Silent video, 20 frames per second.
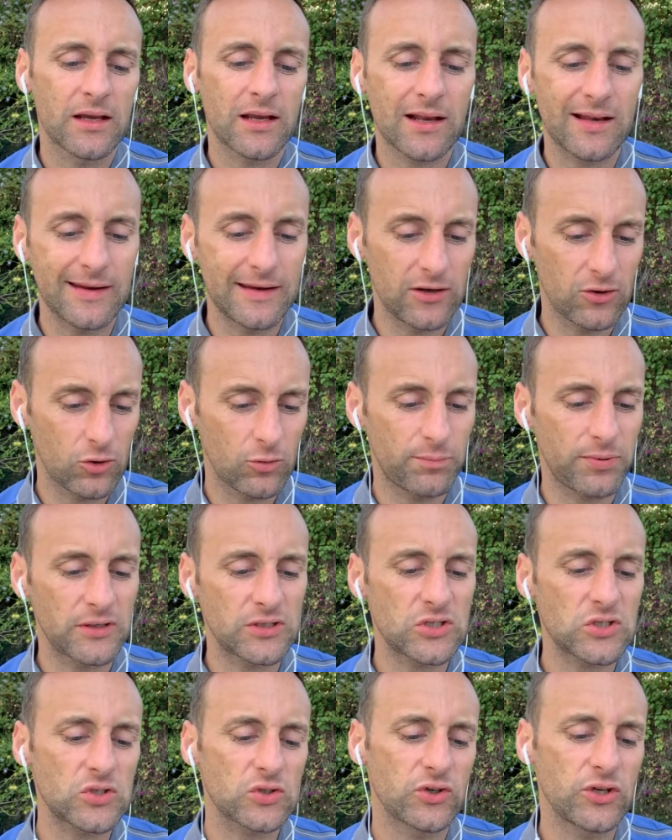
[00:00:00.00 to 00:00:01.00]
cleaning up
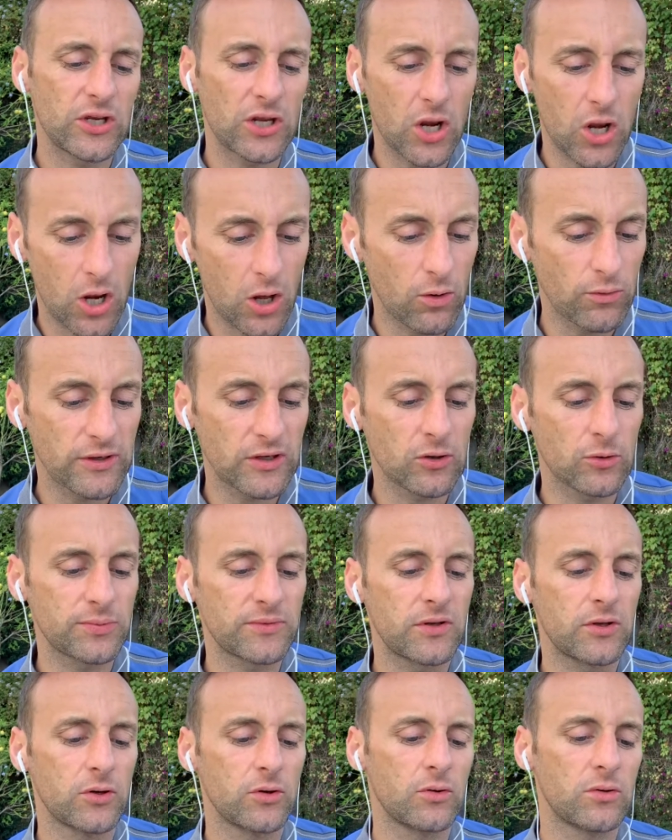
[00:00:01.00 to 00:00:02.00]
on site, loading up
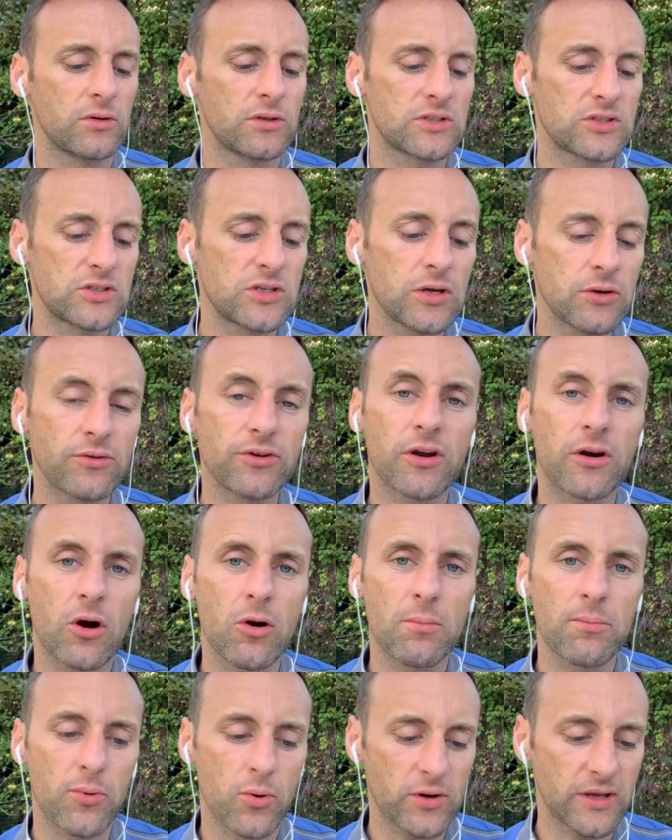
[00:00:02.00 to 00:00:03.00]
tools, doing your
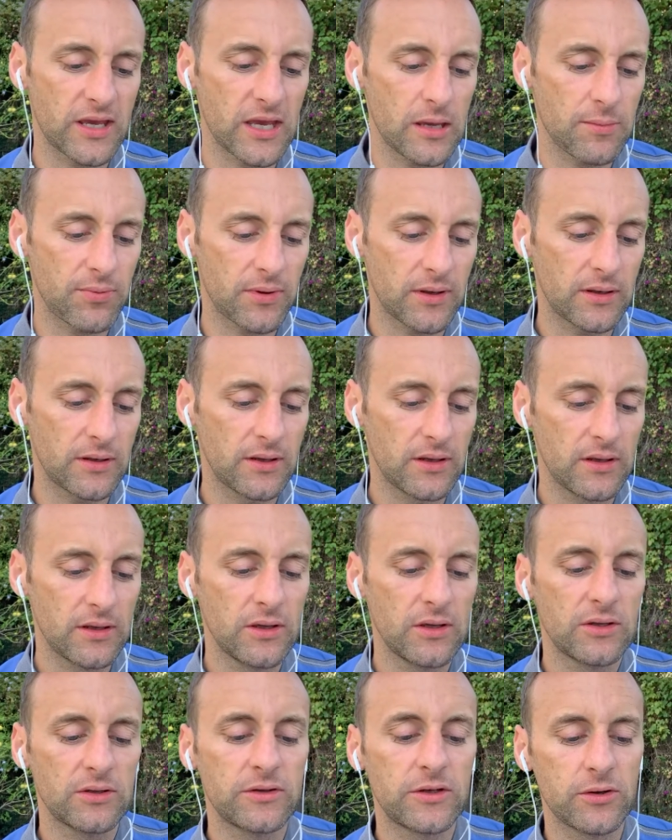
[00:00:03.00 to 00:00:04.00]
own bookkeeping,
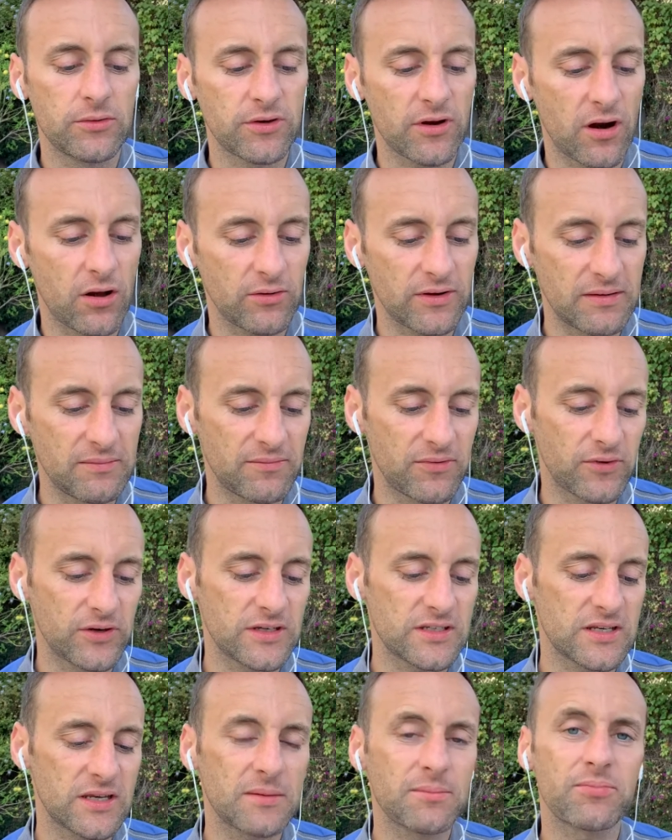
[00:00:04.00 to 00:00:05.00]
doing your own
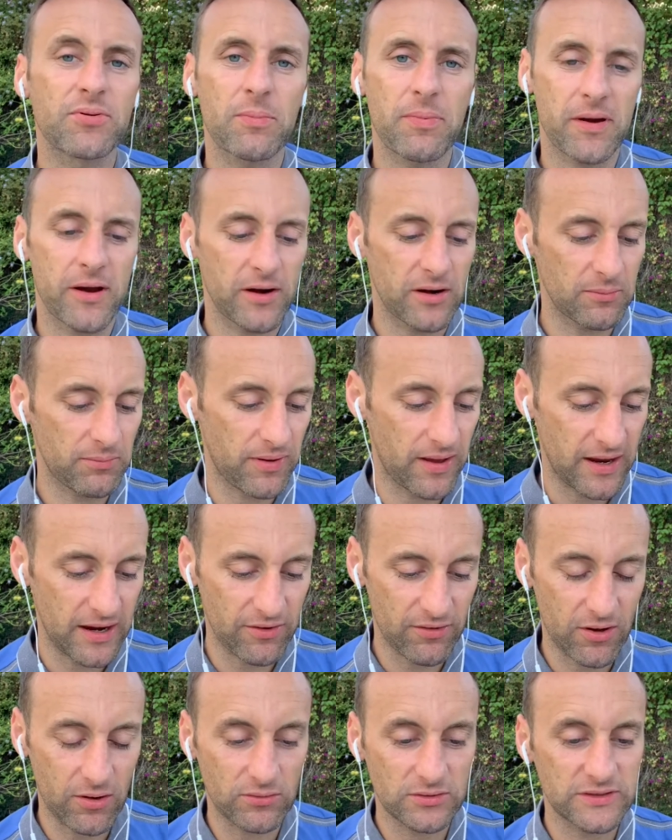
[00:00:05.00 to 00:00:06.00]
invoicing, preparing
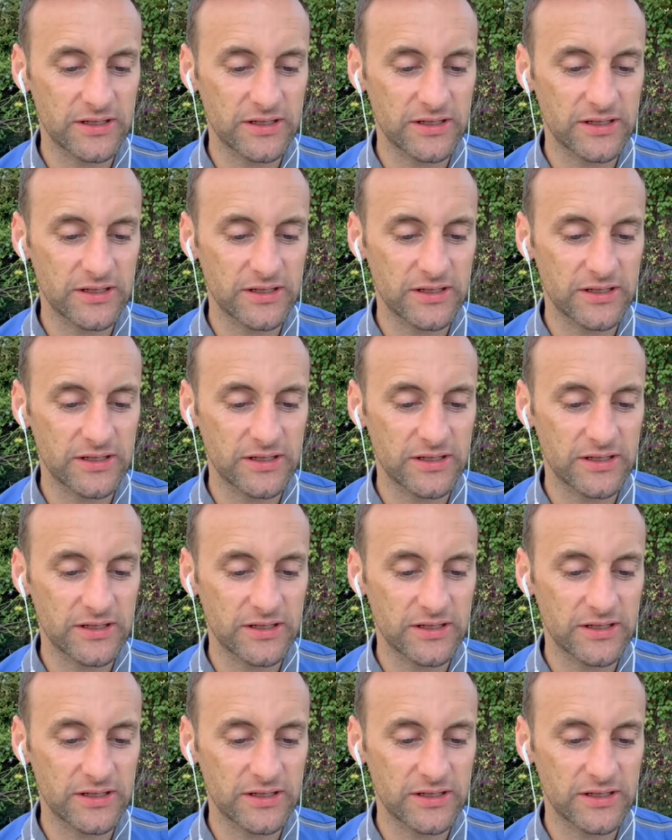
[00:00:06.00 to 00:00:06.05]
payroll.